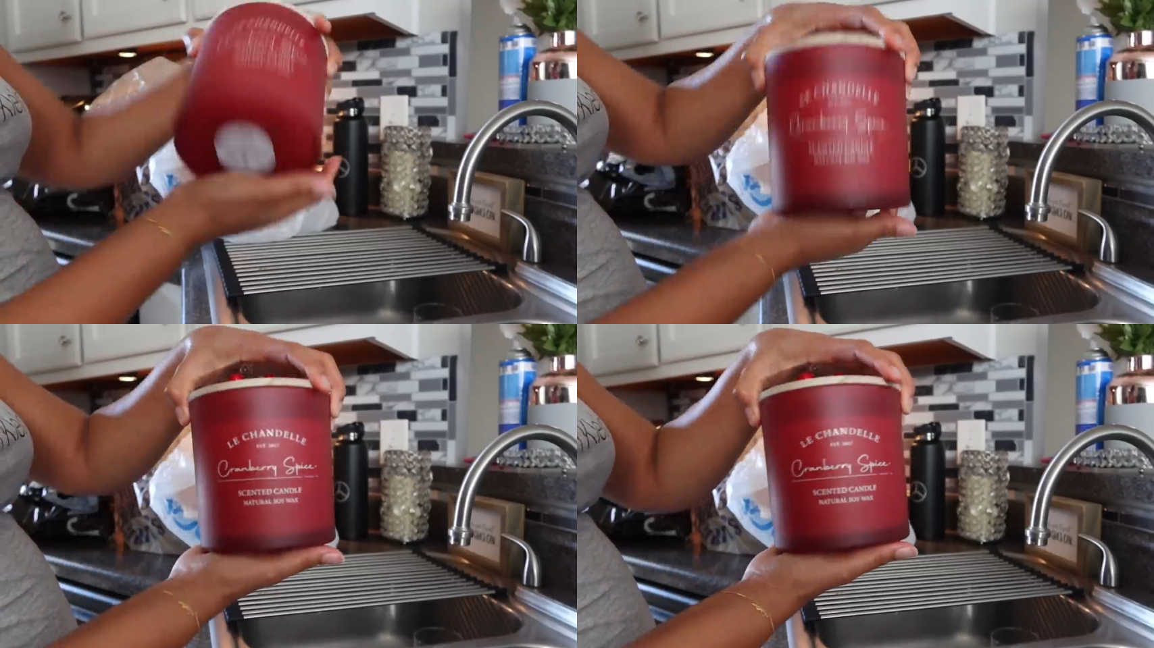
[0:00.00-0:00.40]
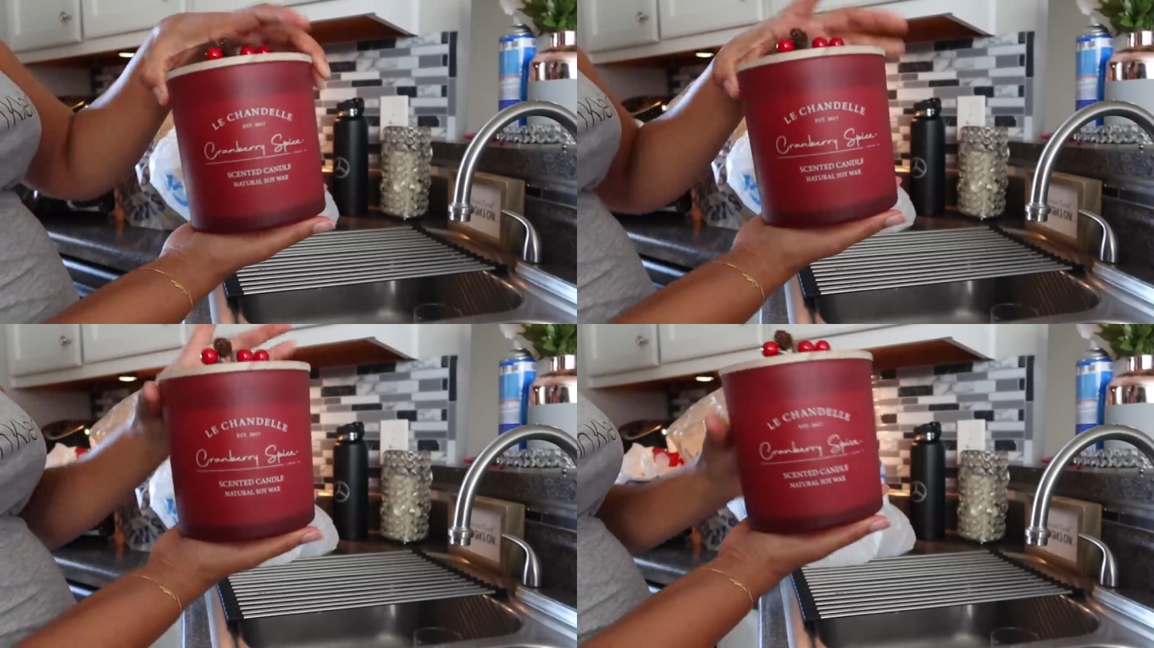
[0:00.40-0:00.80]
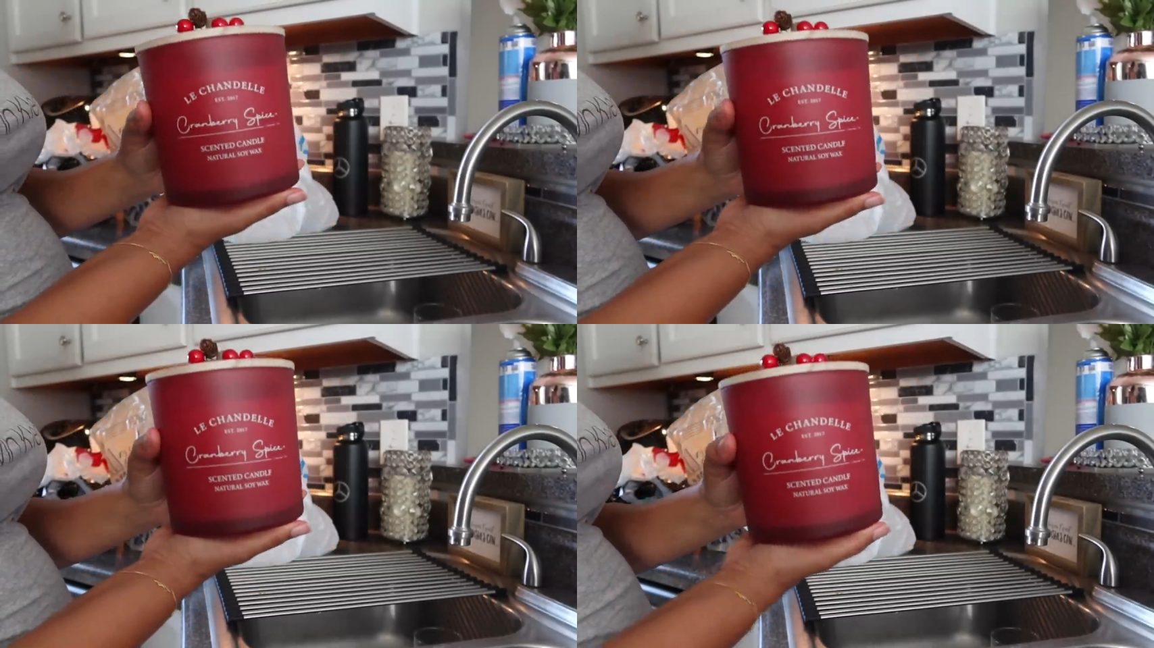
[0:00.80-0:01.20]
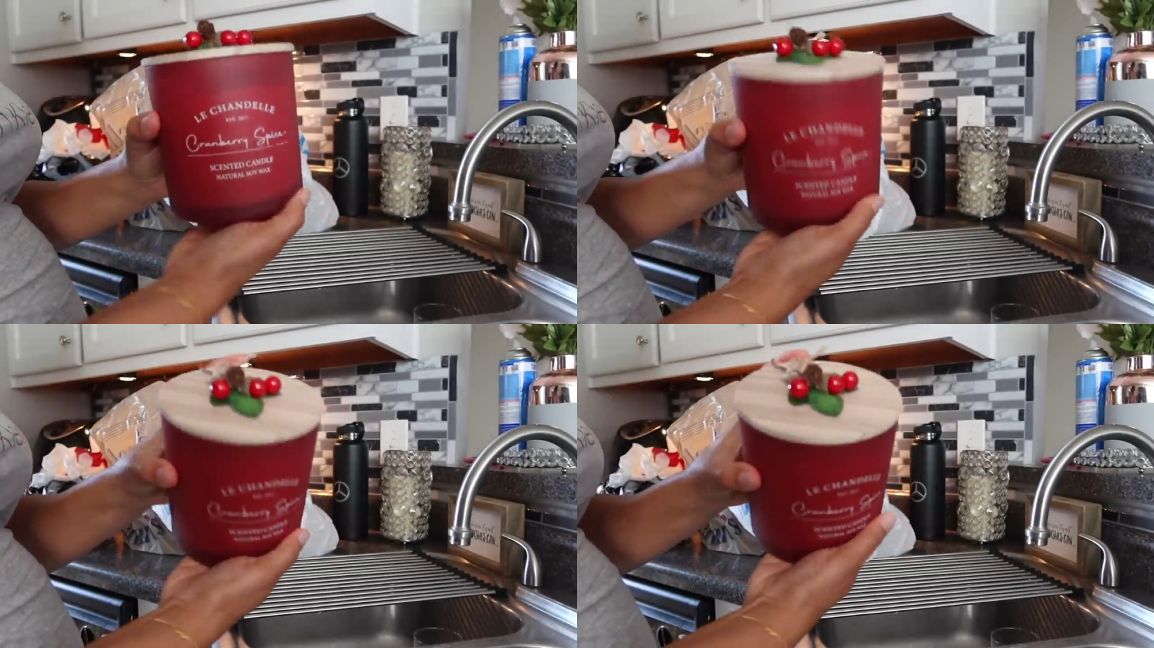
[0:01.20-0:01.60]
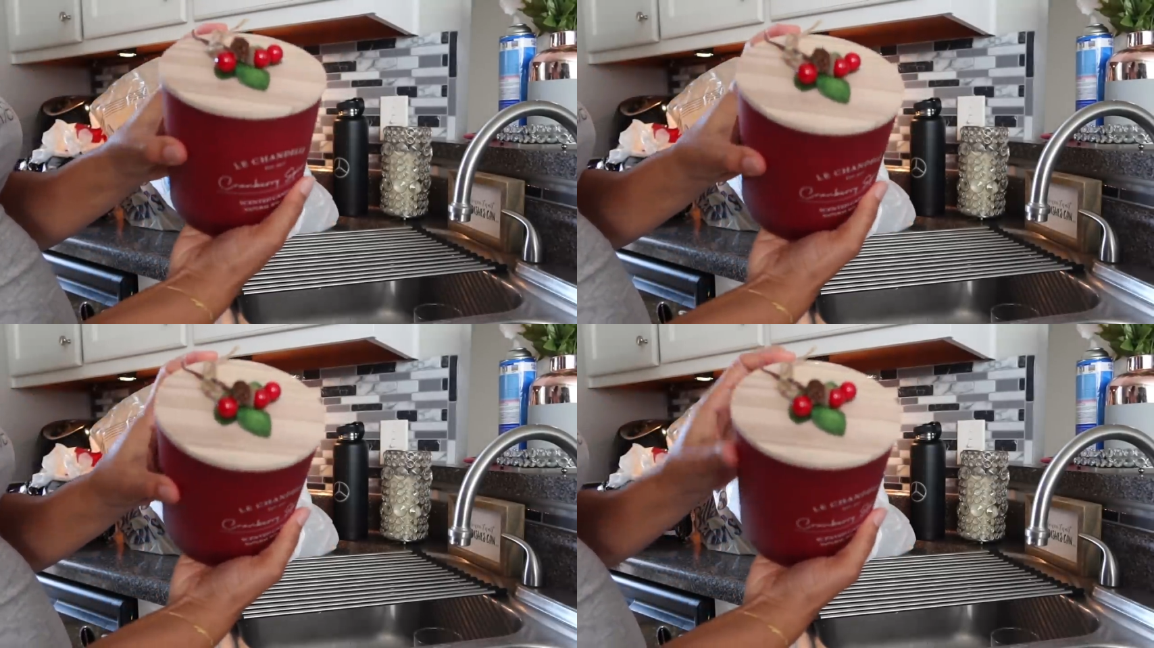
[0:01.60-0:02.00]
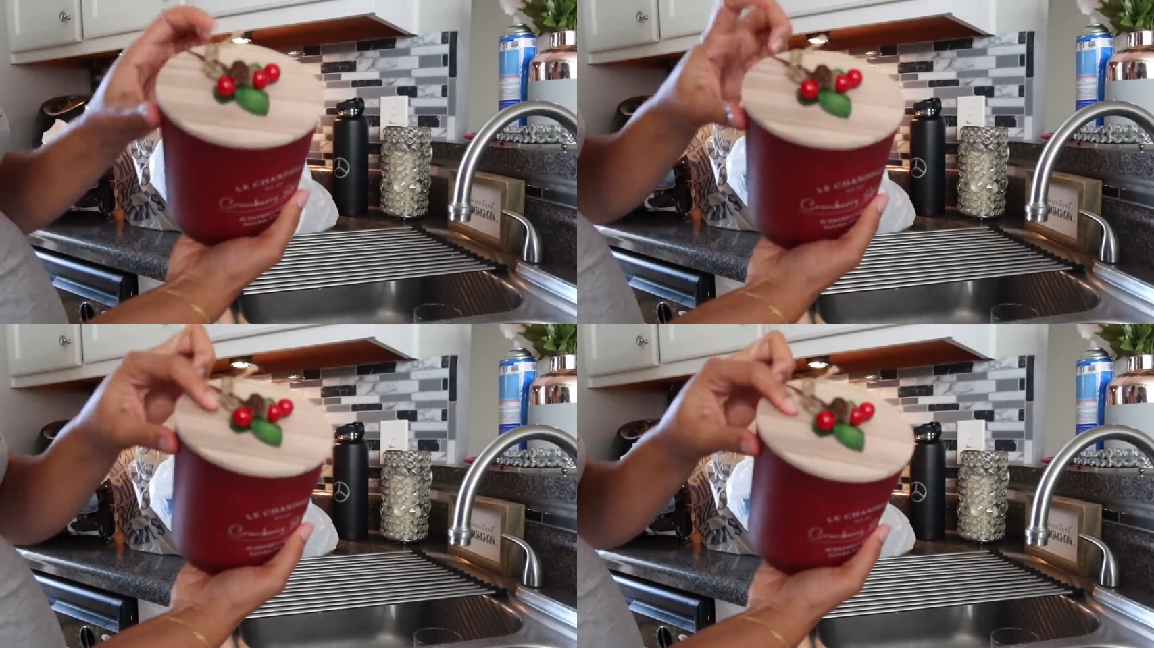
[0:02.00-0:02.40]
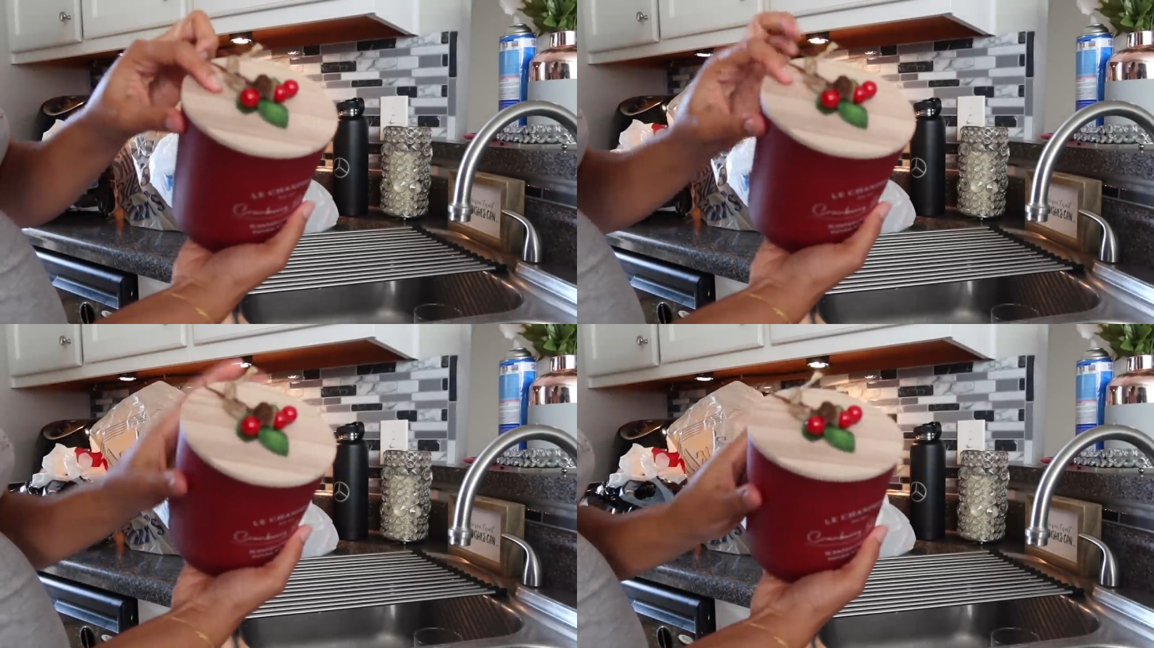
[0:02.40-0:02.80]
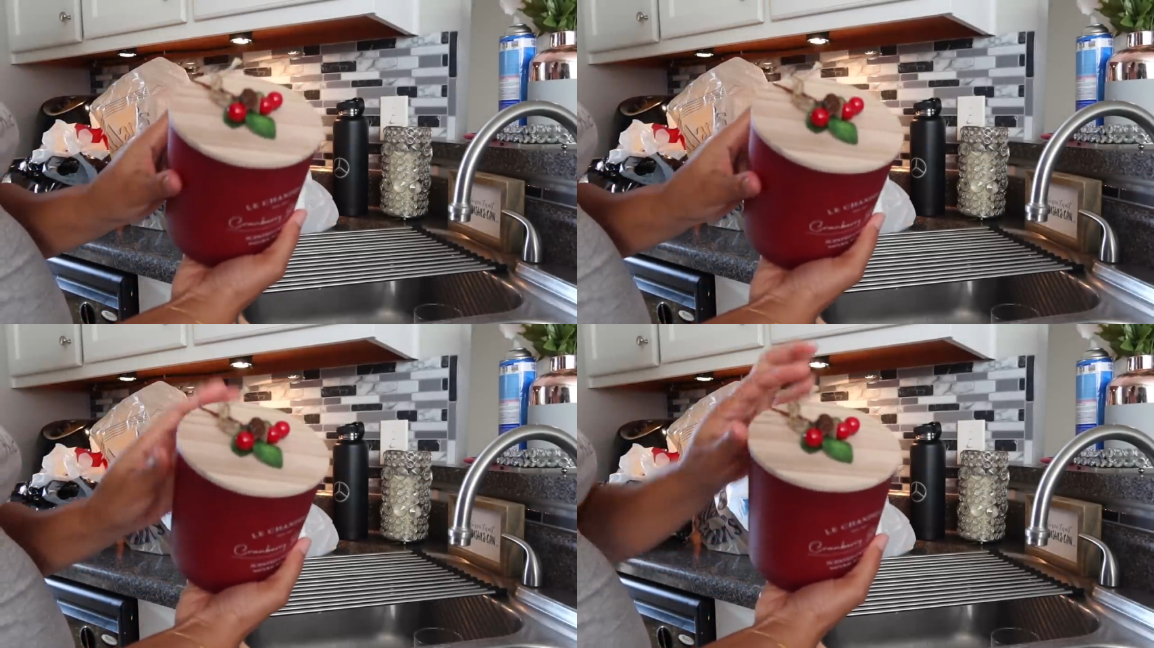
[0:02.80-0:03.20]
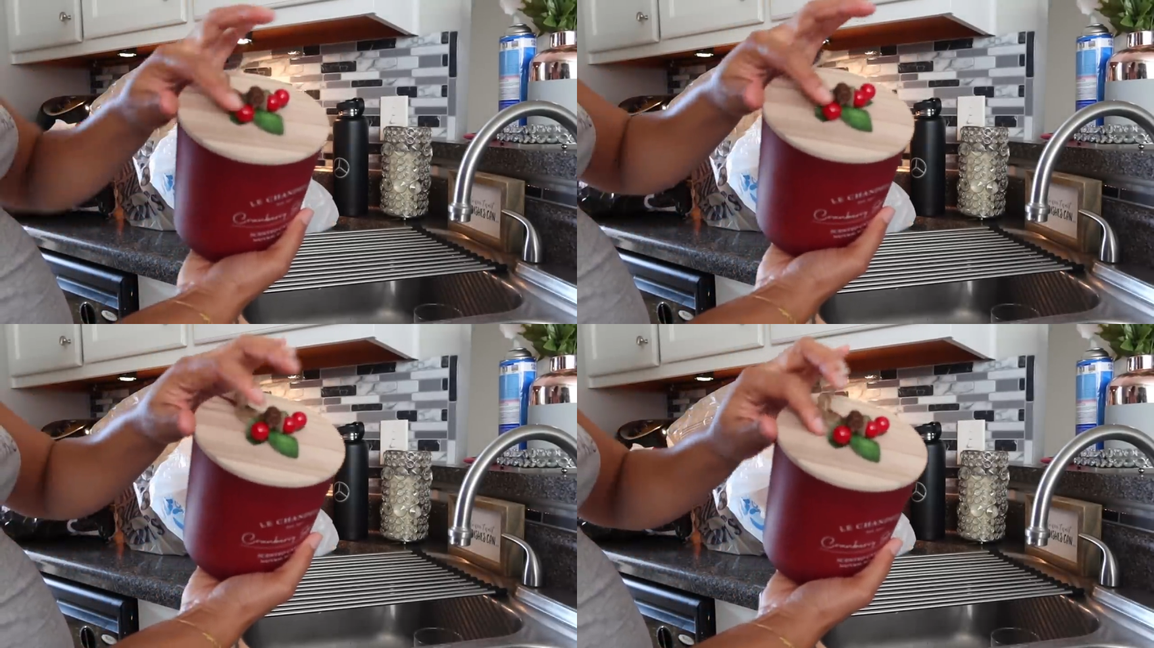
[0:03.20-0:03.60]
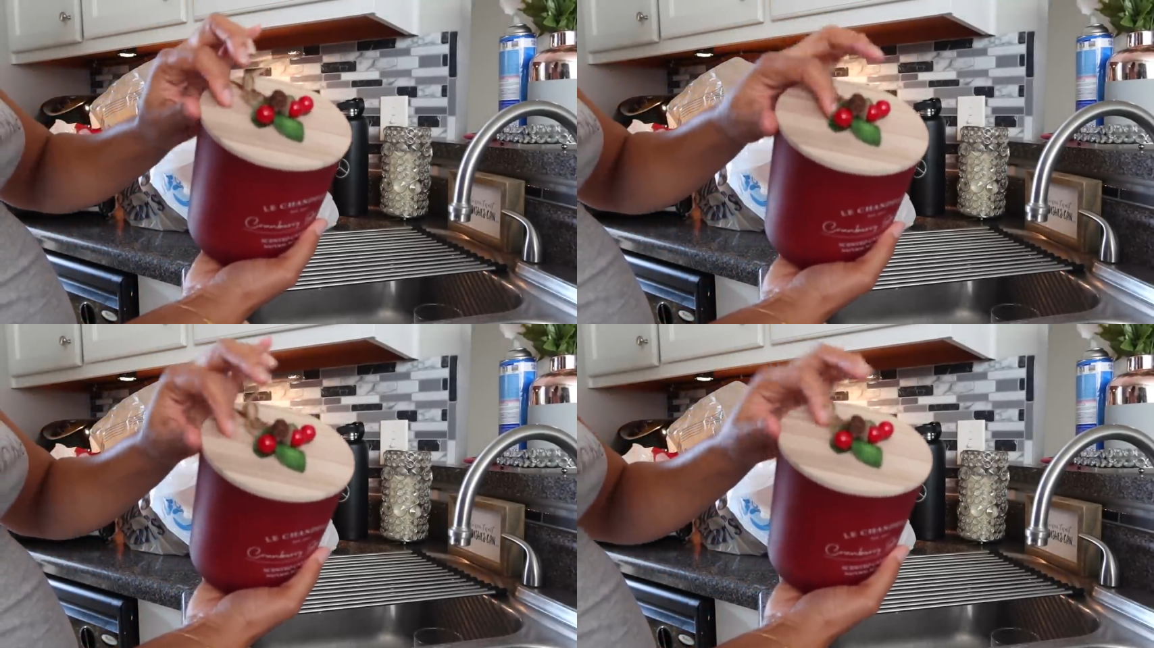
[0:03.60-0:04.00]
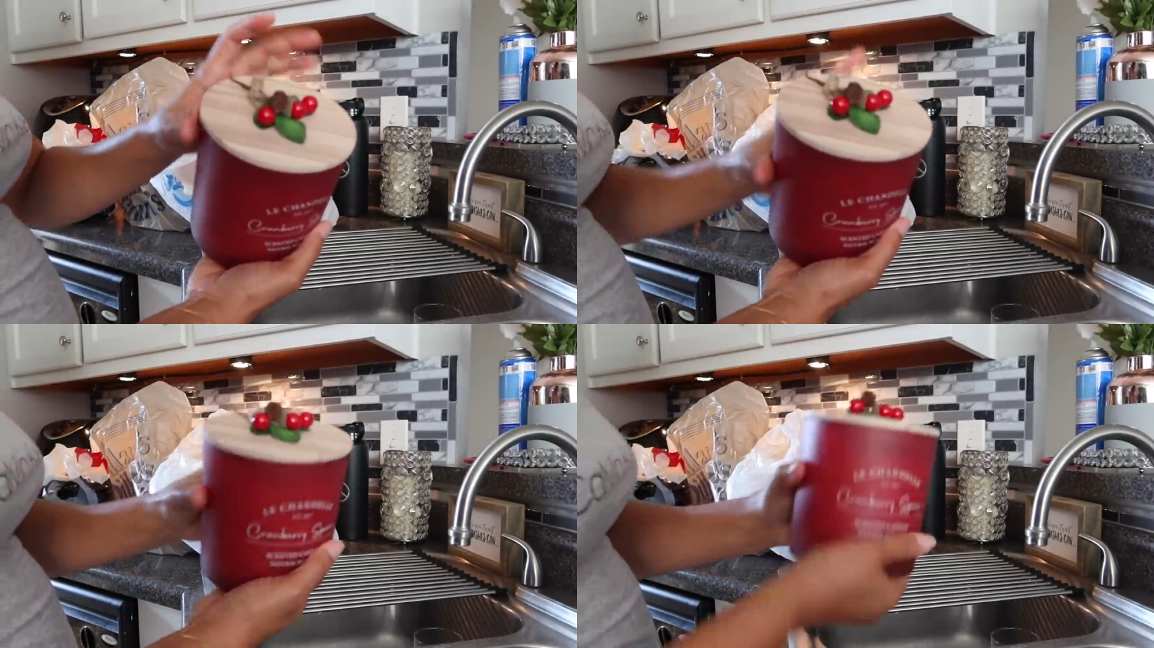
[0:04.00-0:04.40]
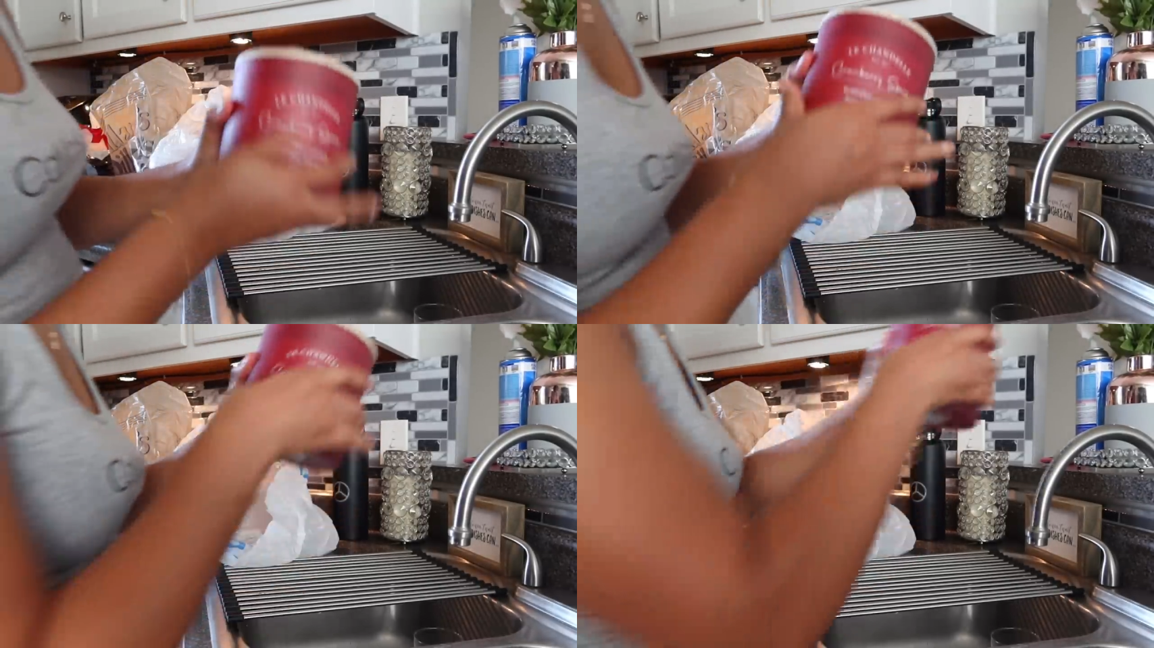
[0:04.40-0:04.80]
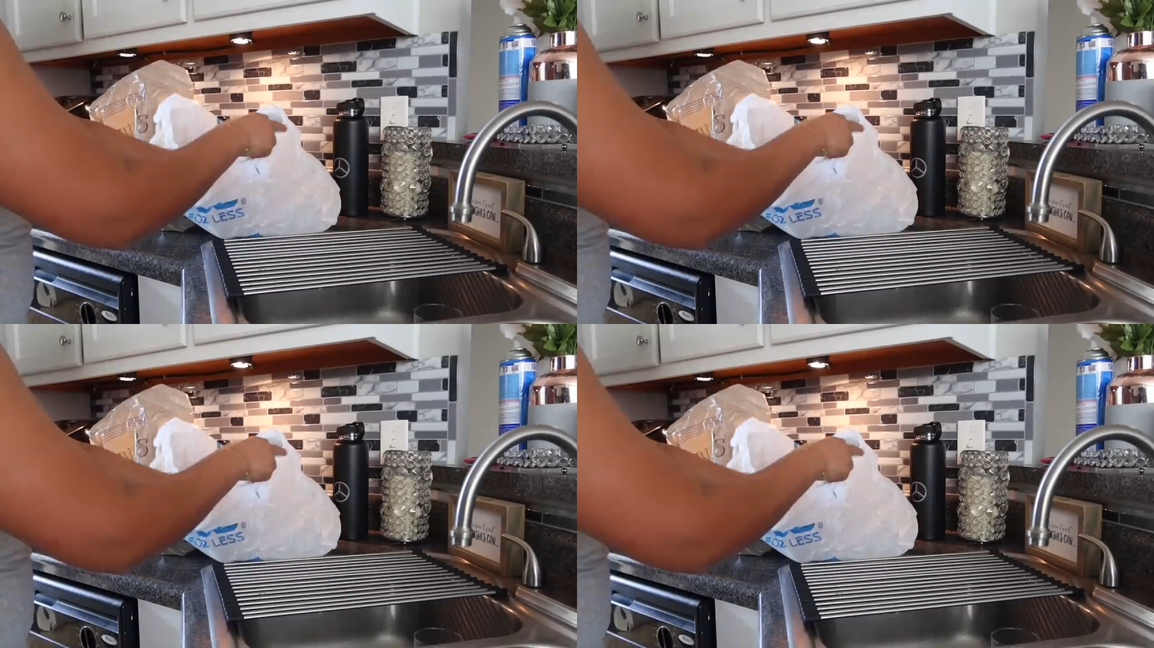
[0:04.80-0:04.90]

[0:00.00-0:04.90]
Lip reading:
(no speaker visible)